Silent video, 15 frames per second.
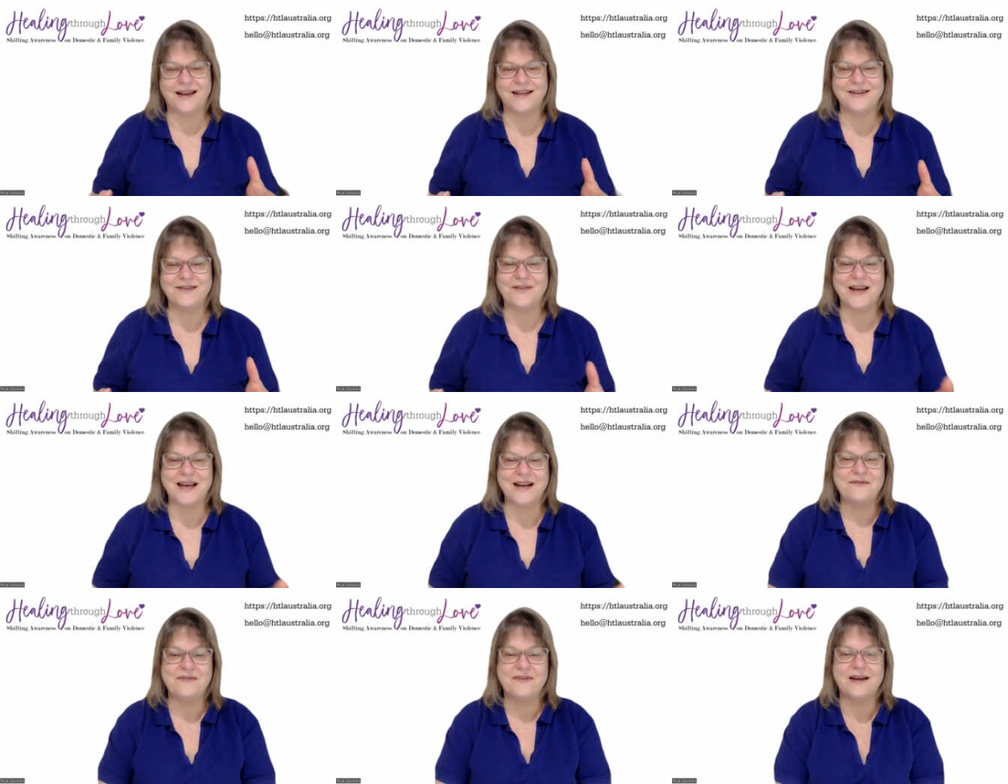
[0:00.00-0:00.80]
it's not
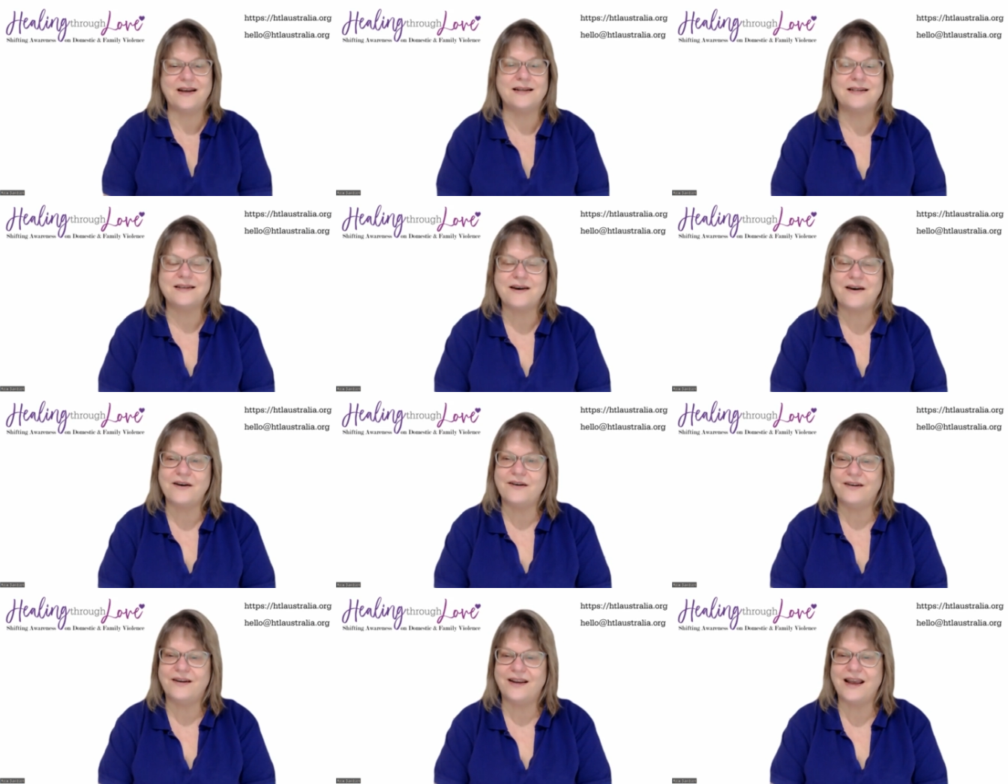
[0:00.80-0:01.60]
infinite.
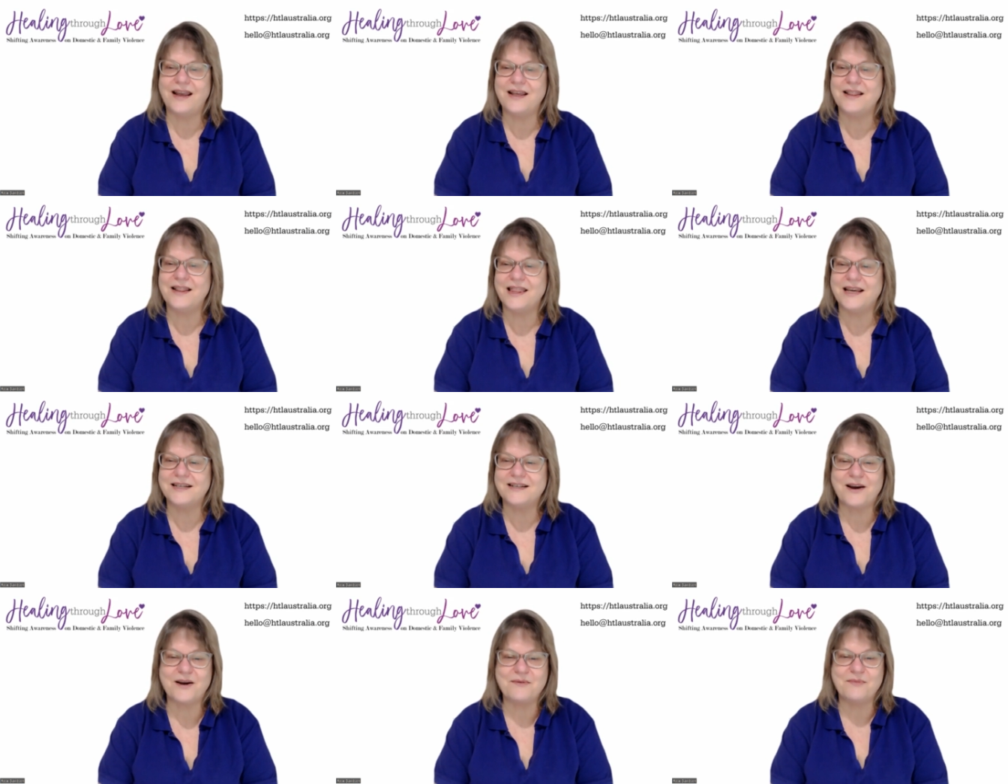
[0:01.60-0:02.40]
So
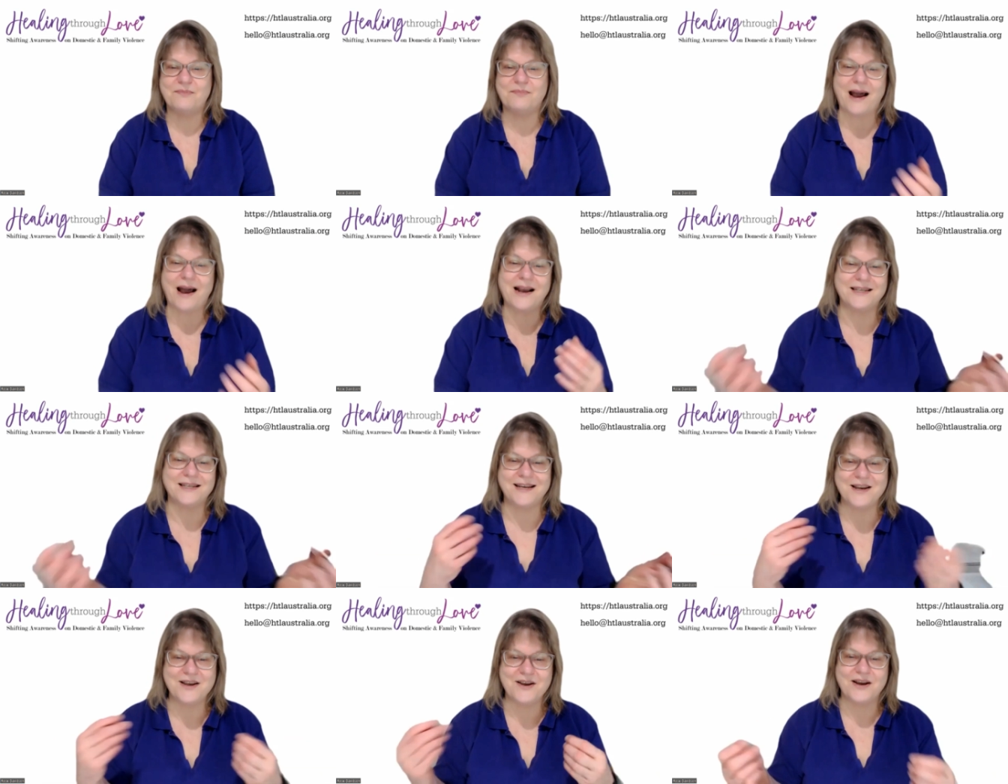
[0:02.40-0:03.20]
there's no
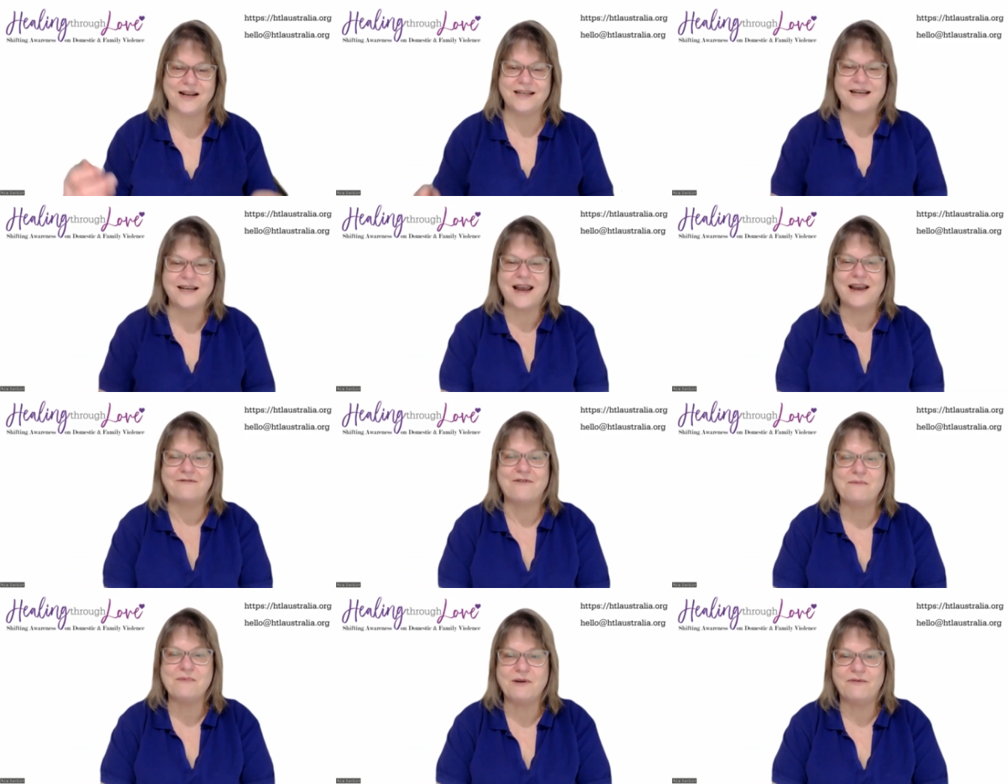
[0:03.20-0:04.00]
buckets that you can take
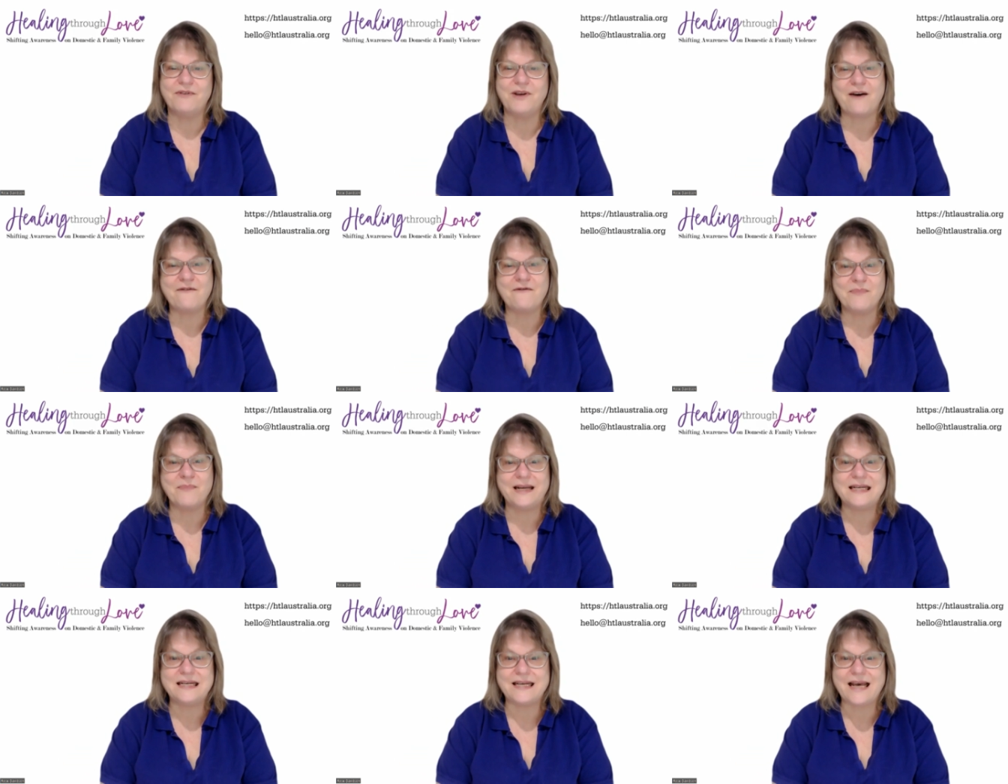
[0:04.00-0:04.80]
from if you haven't
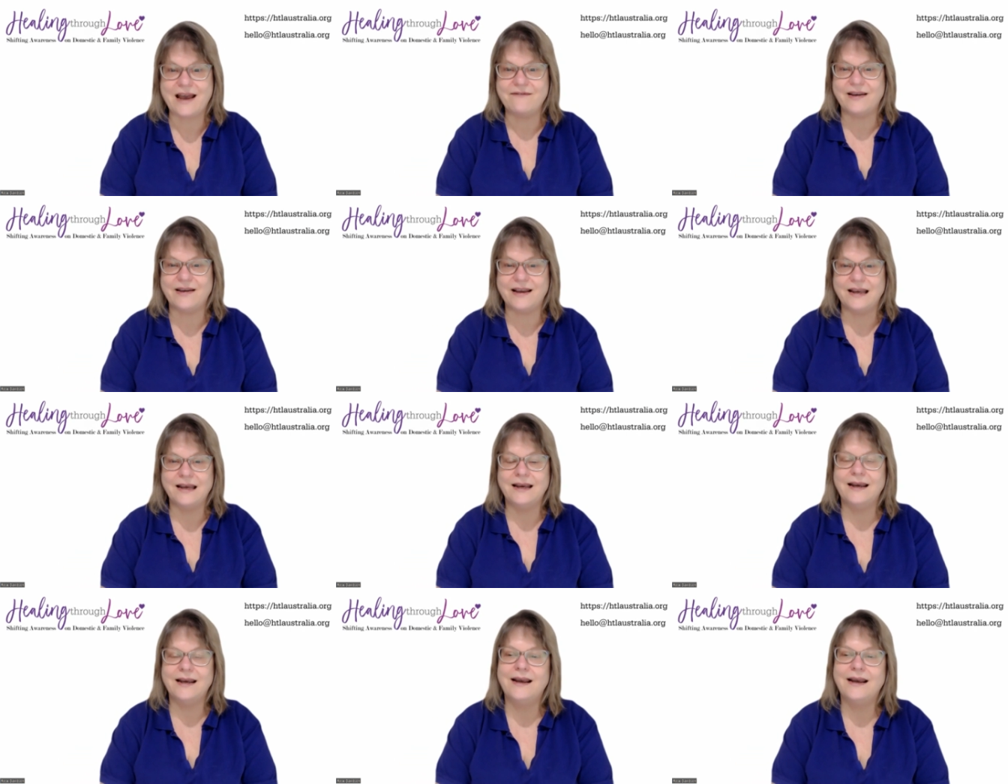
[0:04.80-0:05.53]
been saving.